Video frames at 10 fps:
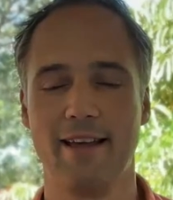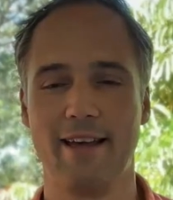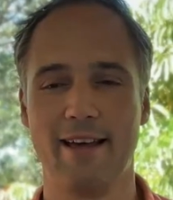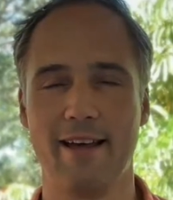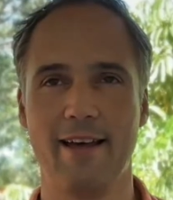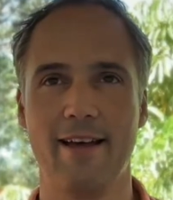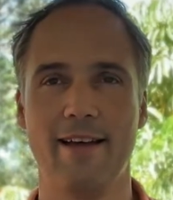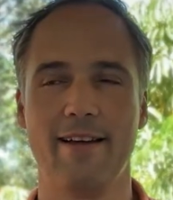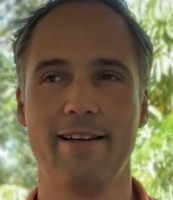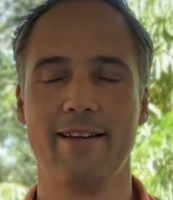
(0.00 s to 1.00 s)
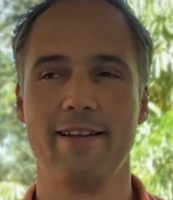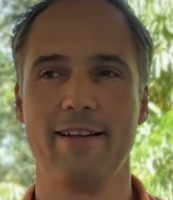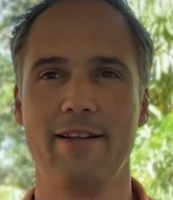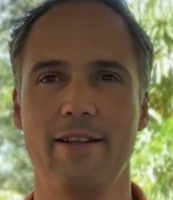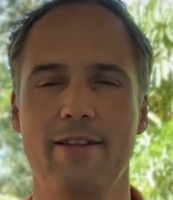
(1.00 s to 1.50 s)

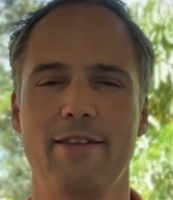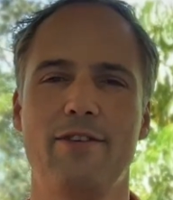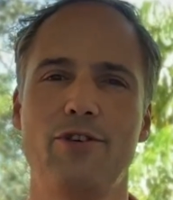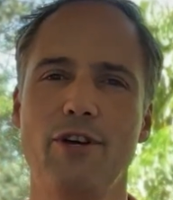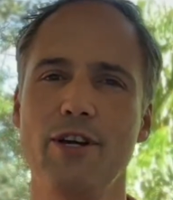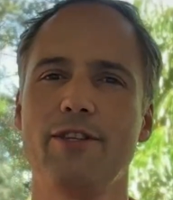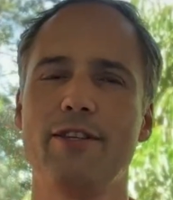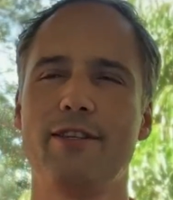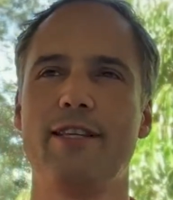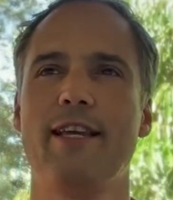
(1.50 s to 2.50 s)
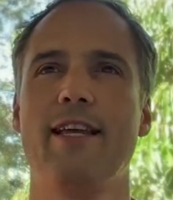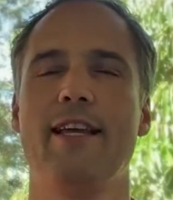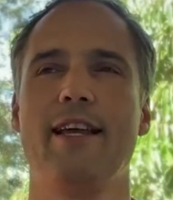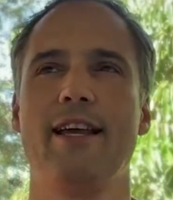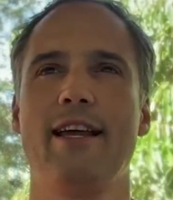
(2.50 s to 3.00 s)
The
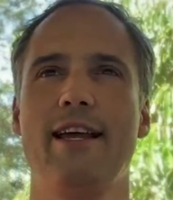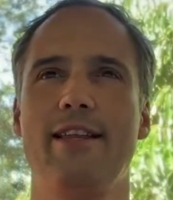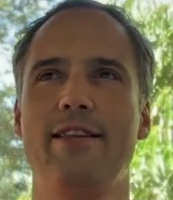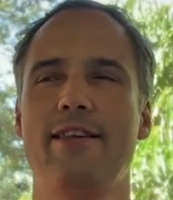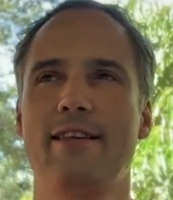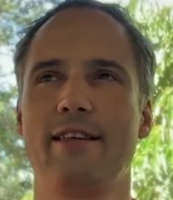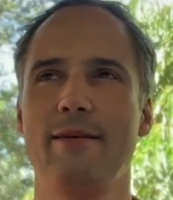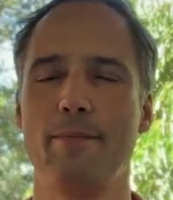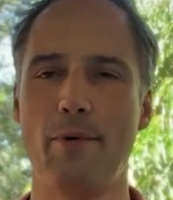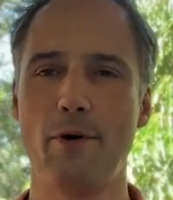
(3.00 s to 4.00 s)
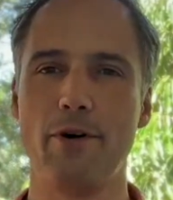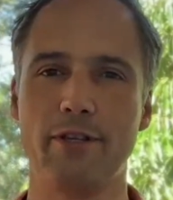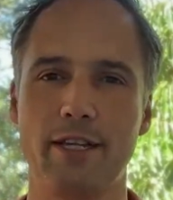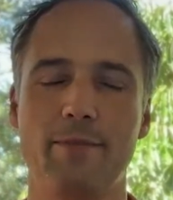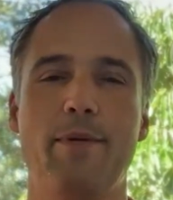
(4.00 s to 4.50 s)
certainty, it's
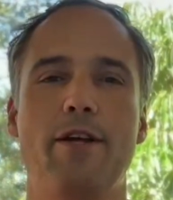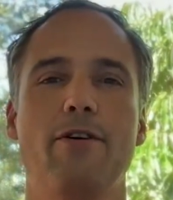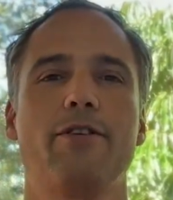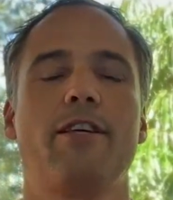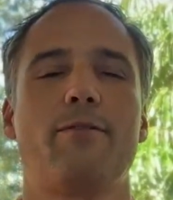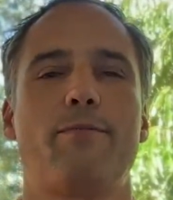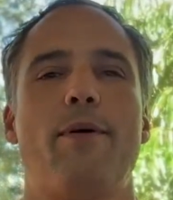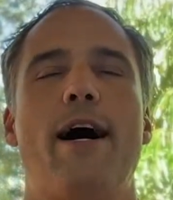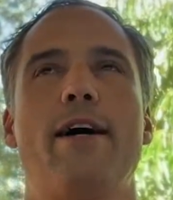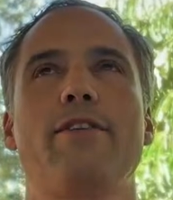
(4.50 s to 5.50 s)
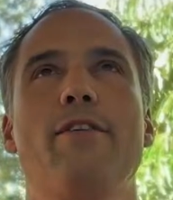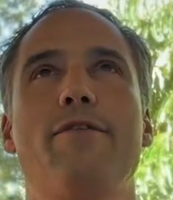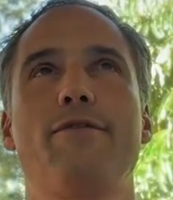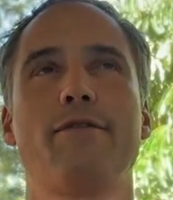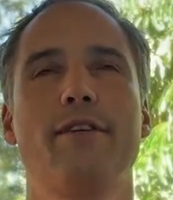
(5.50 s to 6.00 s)
important because it's part
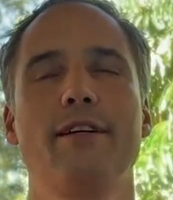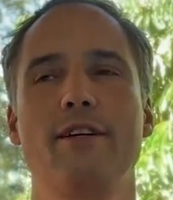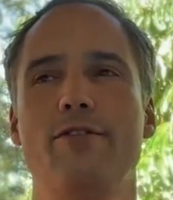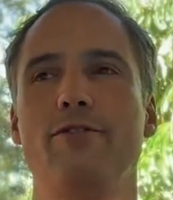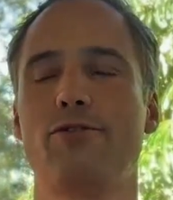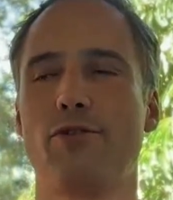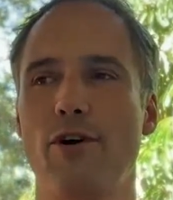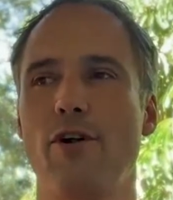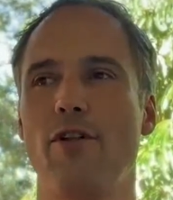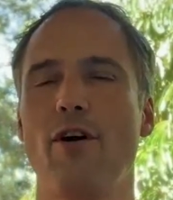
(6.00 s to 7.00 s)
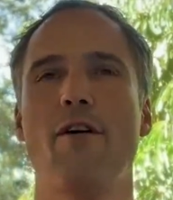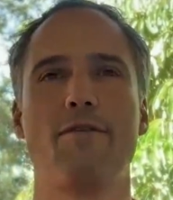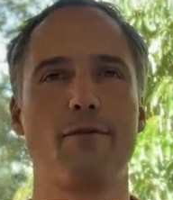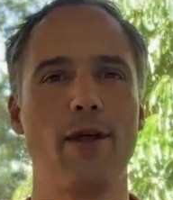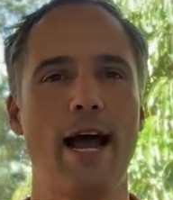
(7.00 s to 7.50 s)
of control of
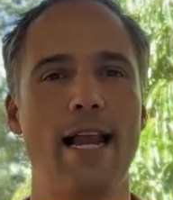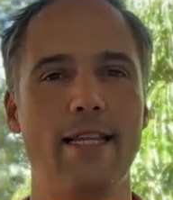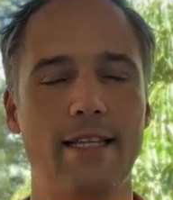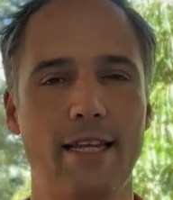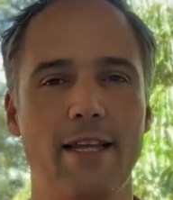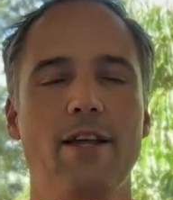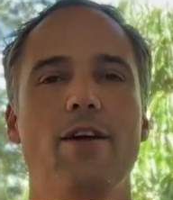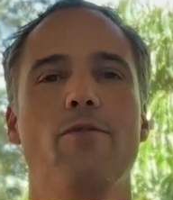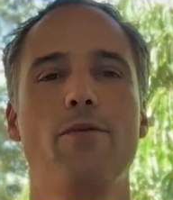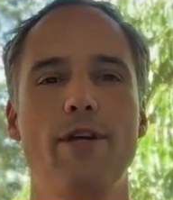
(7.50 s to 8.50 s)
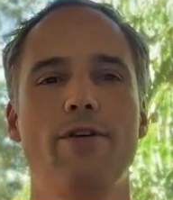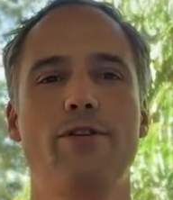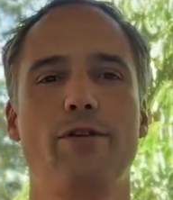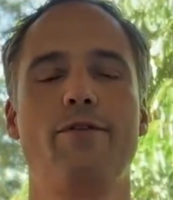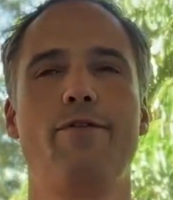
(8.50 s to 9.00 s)
reality. We used
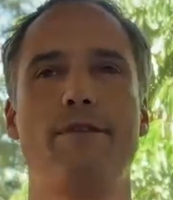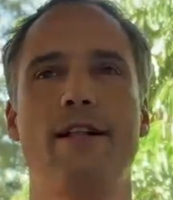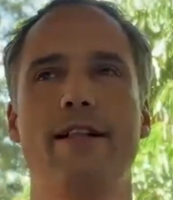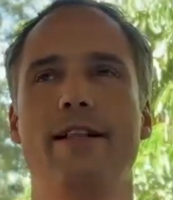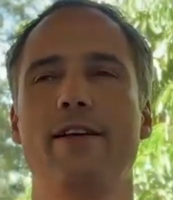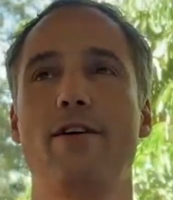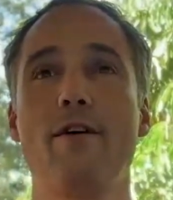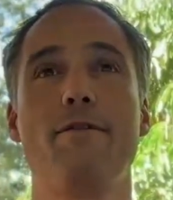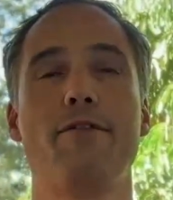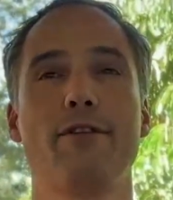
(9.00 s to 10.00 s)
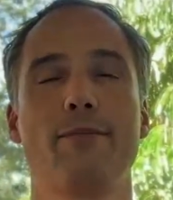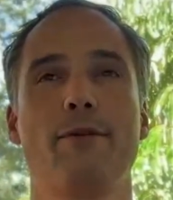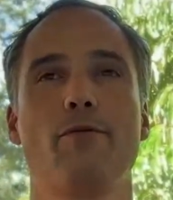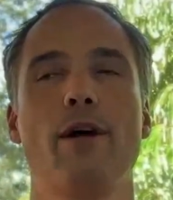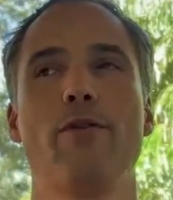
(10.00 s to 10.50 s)
to feel
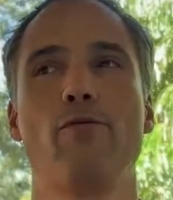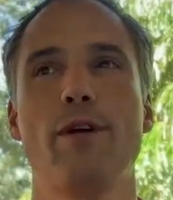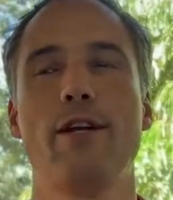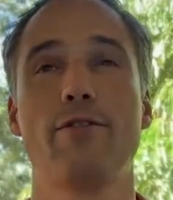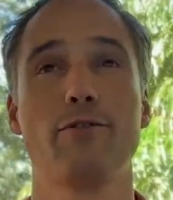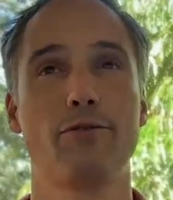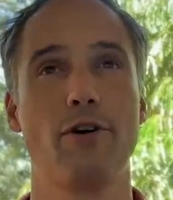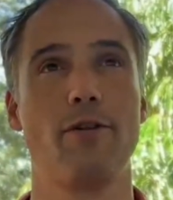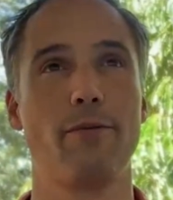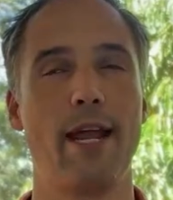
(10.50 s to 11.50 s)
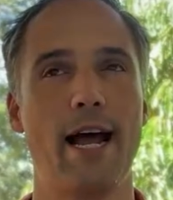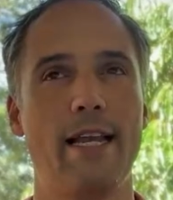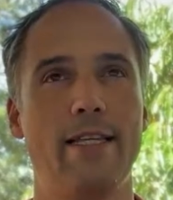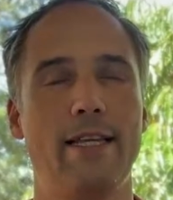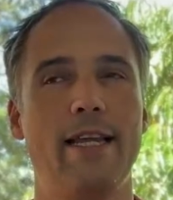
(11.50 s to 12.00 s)
comfortable when we control
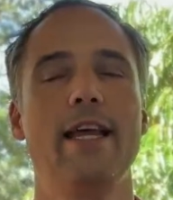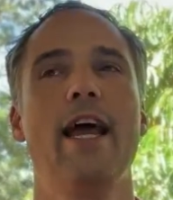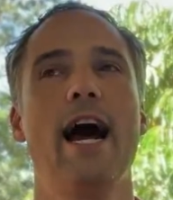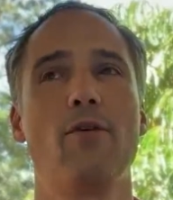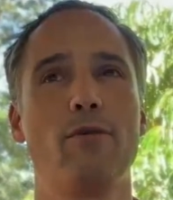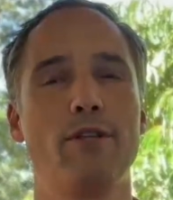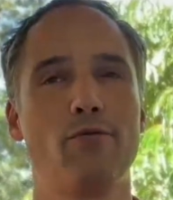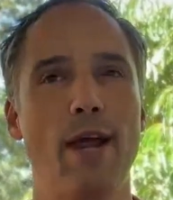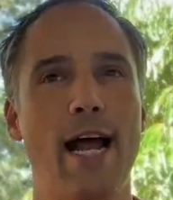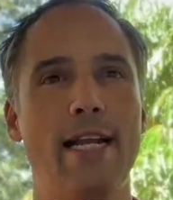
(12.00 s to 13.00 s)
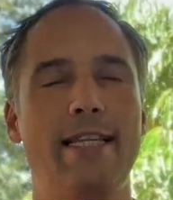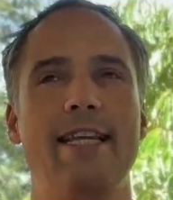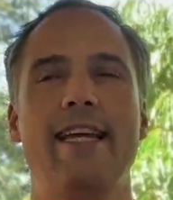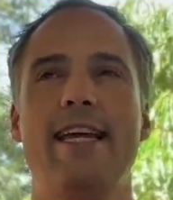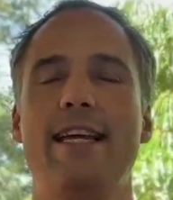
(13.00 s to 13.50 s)
reality, and when
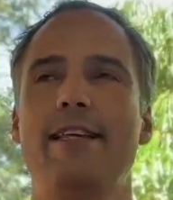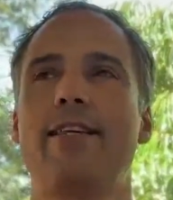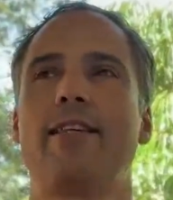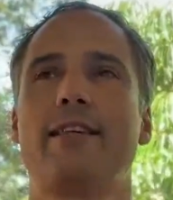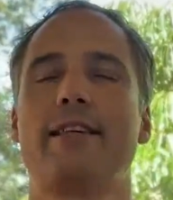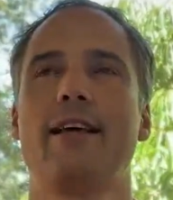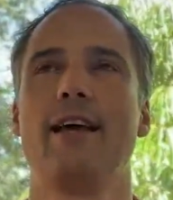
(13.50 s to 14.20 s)
reality is